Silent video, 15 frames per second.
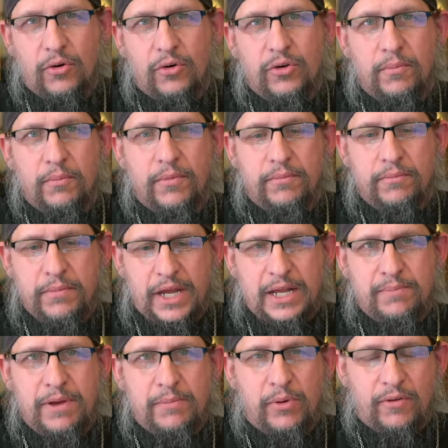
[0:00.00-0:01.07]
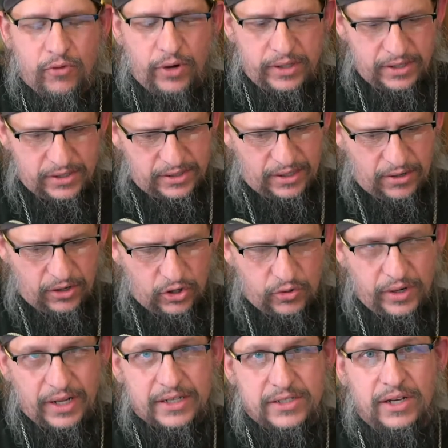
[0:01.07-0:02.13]
know, many people have read this and are
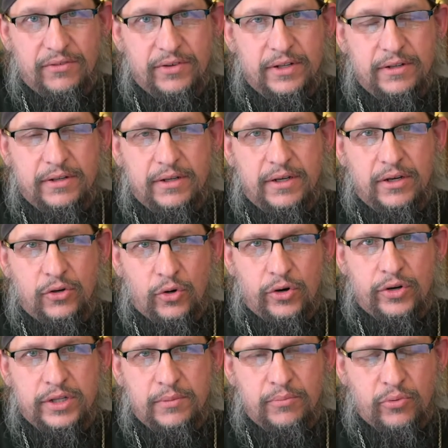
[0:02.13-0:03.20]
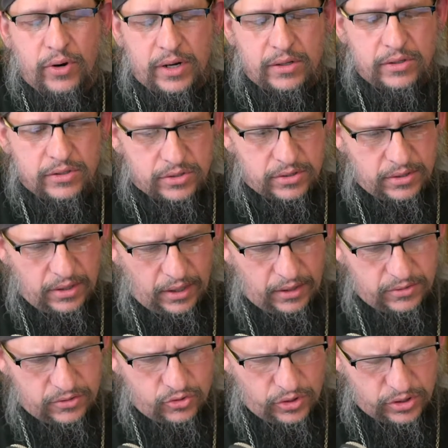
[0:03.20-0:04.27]
critics of it who are in the perennialist uh,
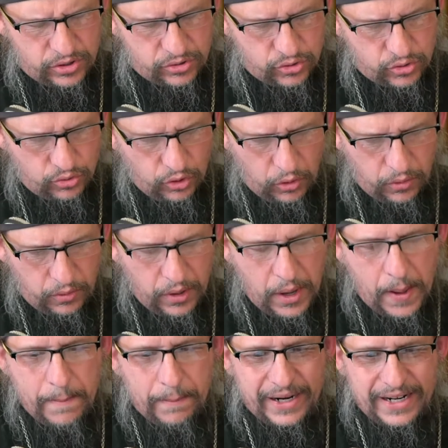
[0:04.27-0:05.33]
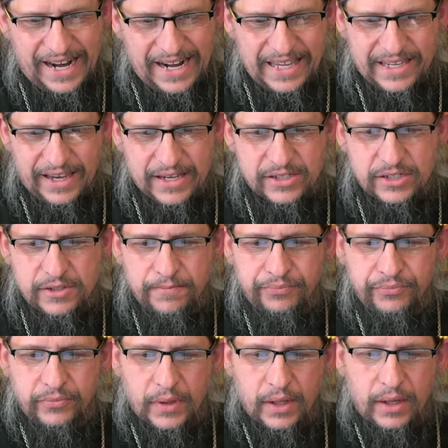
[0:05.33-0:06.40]
traditional school. But in any case,
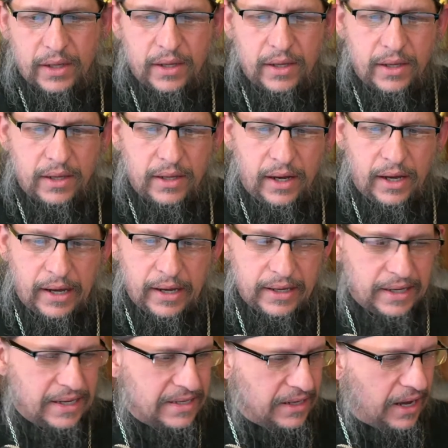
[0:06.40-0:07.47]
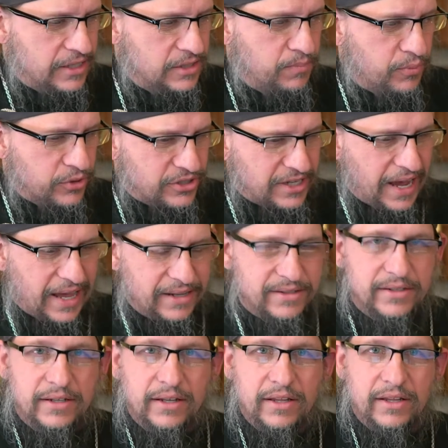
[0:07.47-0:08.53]
uh, he does
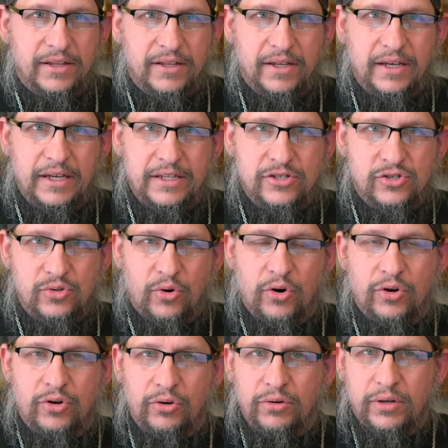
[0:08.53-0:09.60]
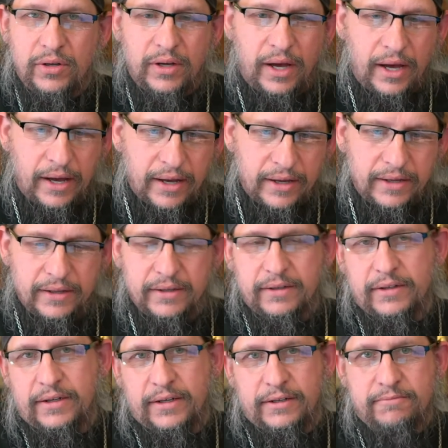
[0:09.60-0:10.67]
present the historical uh,
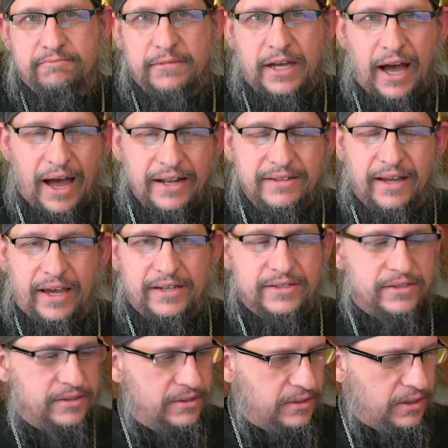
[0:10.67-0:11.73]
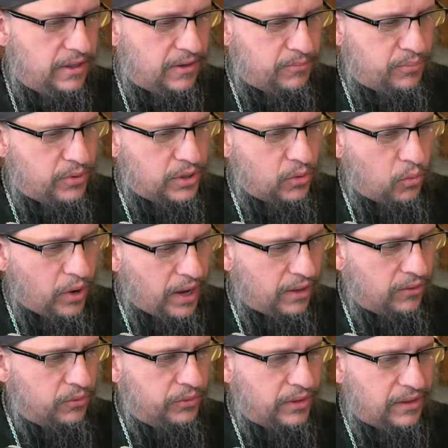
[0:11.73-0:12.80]
uh context uh, pretty
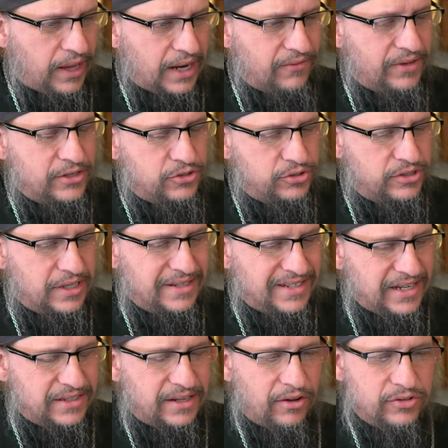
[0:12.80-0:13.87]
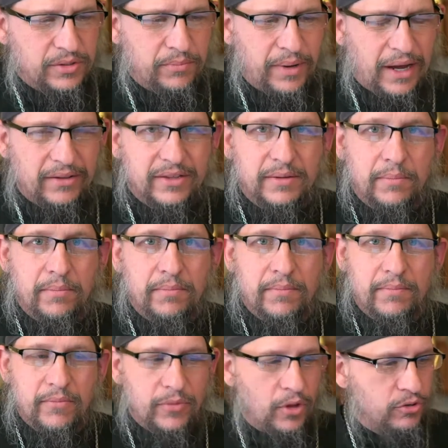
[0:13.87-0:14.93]
well with a lot of interesting details about the,
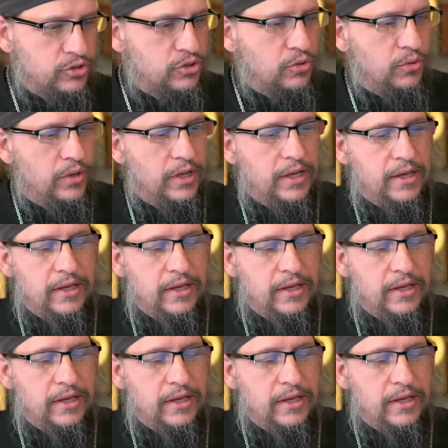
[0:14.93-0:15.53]
those who